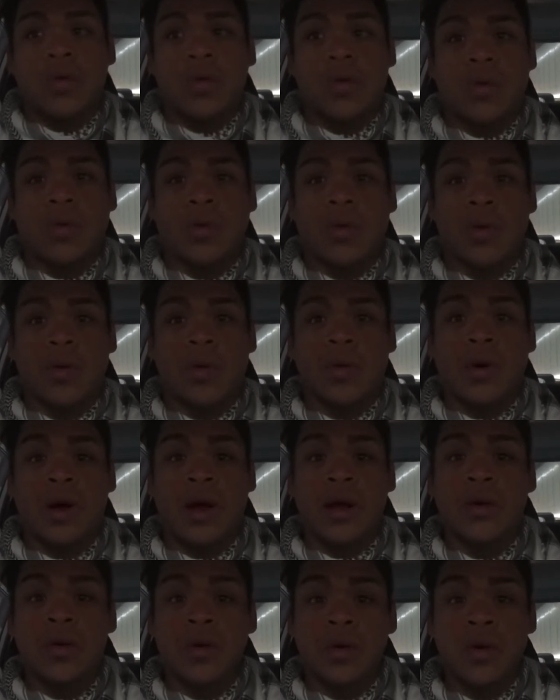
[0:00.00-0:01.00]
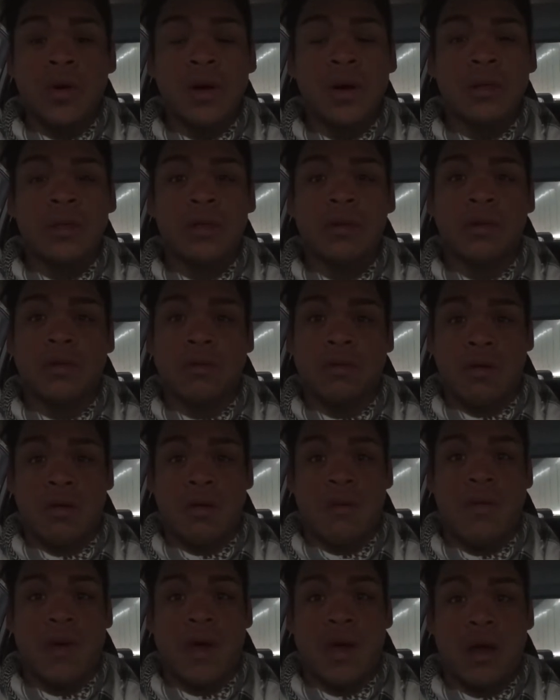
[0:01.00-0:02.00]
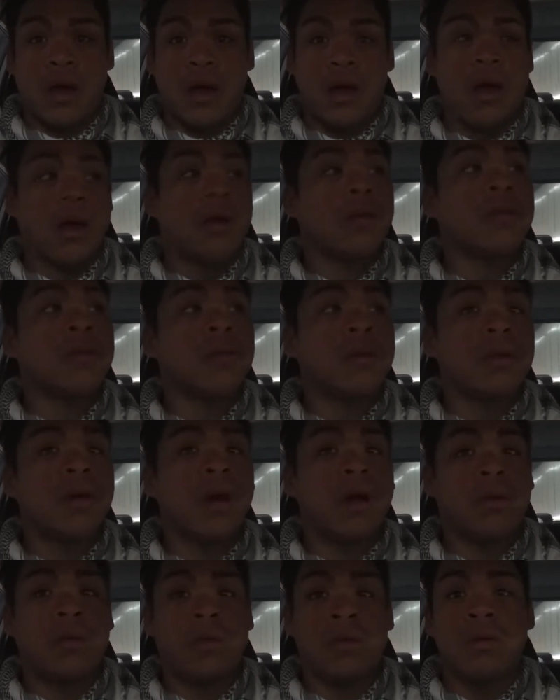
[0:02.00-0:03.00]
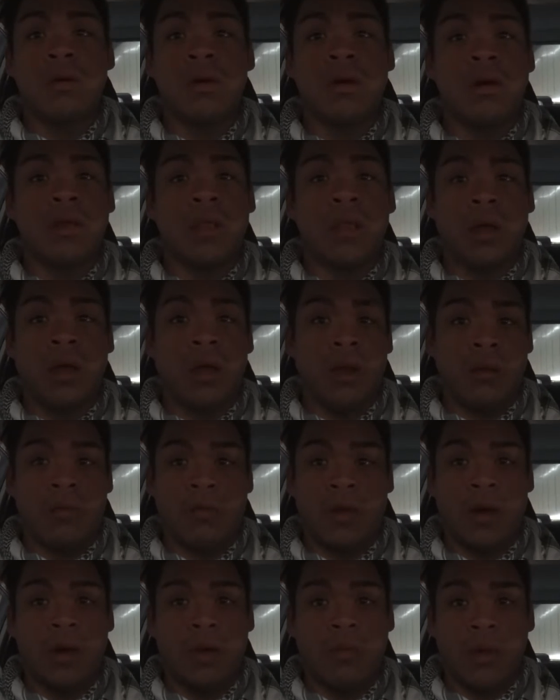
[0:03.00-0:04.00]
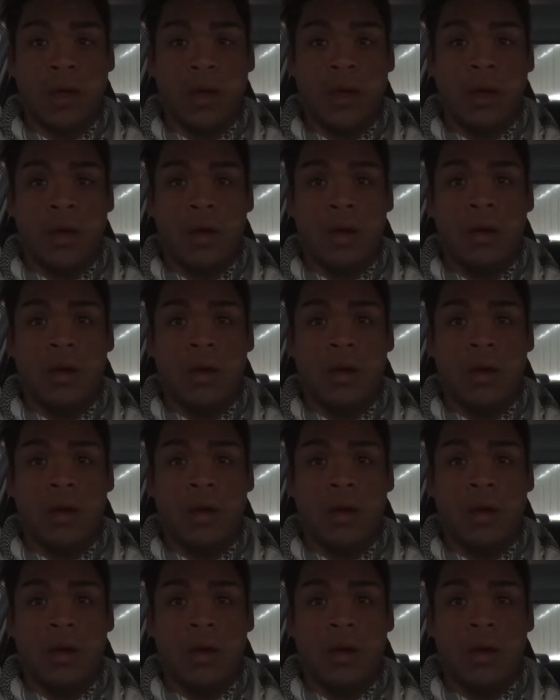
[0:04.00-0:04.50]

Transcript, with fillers: So I don't know how this is going to pan out. I don't know how late I'm going to be.